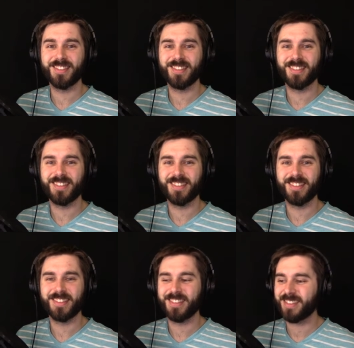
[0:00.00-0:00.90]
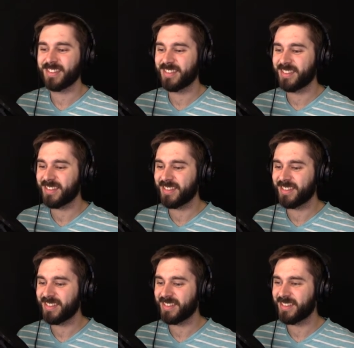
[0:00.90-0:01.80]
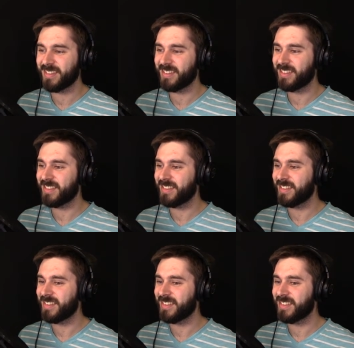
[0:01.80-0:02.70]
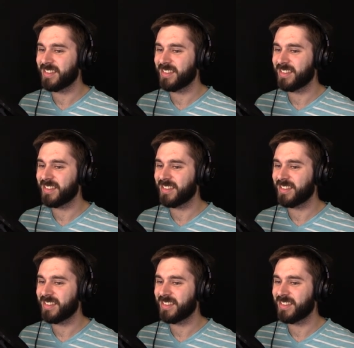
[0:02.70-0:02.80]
(no one is talking)